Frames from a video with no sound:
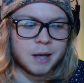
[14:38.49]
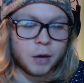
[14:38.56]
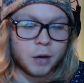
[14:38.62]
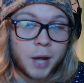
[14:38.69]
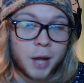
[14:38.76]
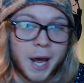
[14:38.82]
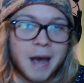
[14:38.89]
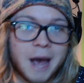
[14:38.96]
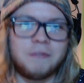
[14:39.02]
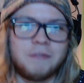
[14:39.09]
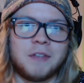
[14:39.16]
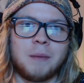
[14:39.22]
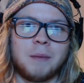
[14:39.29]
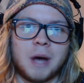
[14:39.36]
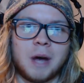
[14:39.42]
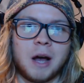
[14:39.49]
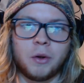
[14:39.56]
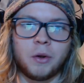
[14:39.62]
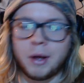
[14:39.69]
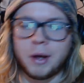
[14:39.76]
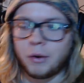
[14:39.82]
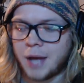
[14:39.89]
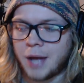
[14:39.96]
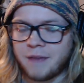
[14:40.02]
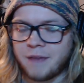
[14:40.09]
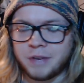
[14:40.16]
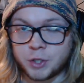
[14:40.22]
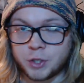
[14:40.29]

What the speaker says: I don't have an